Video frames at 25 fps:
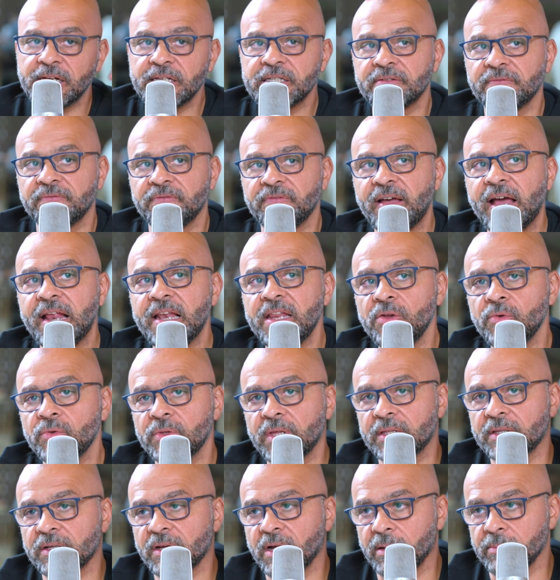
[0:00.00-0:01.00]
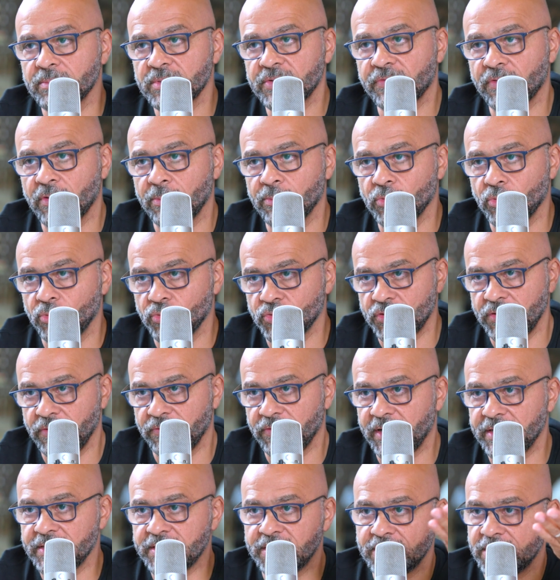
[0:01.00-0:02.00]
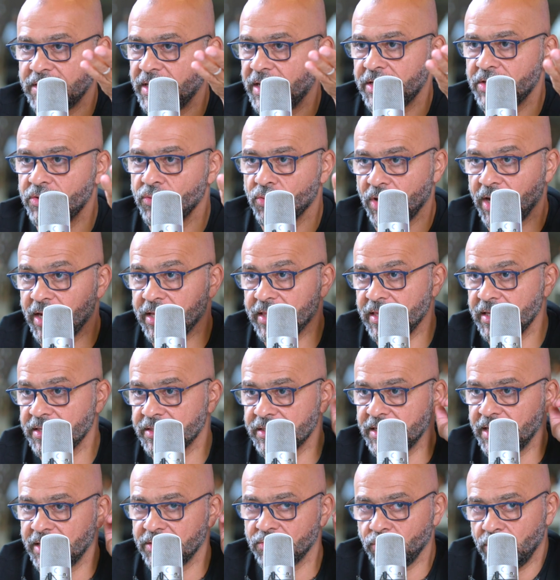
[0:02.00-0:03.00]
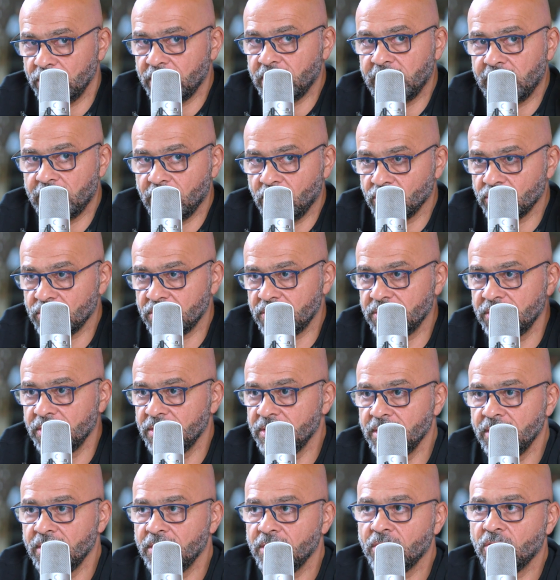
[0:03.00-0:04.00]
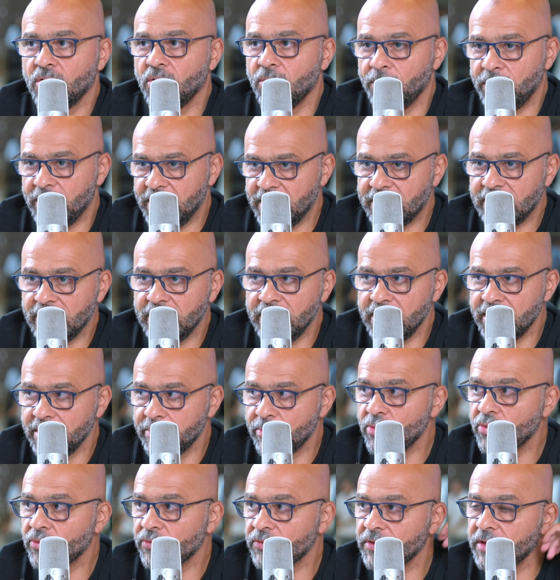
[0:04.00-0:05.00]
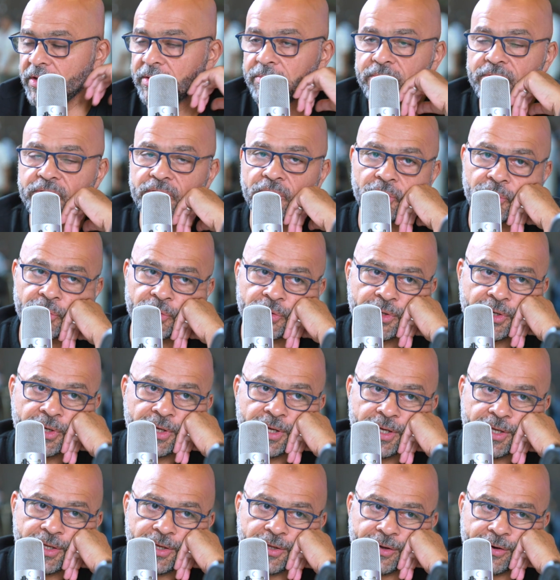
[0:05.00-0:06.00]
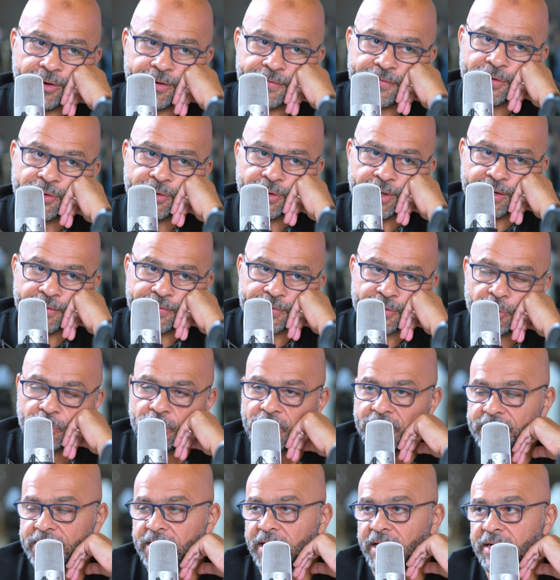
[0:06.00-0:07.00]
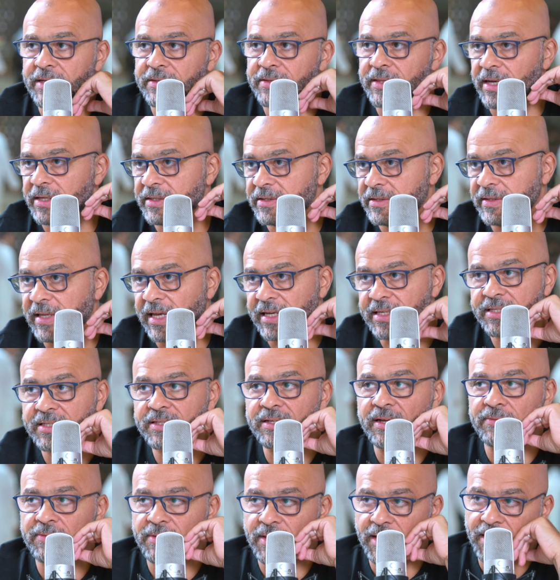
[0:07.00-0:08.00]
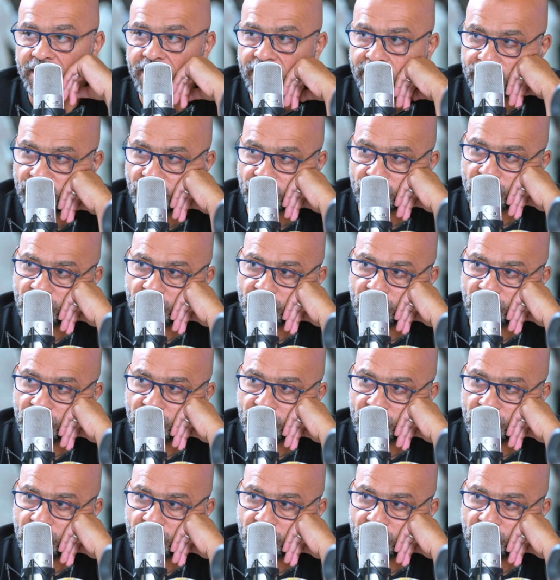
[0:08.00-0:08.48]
is value that comes from those devices, like you rightly said. We cannot completely remove them. So, if you decide that next Sunday I'm not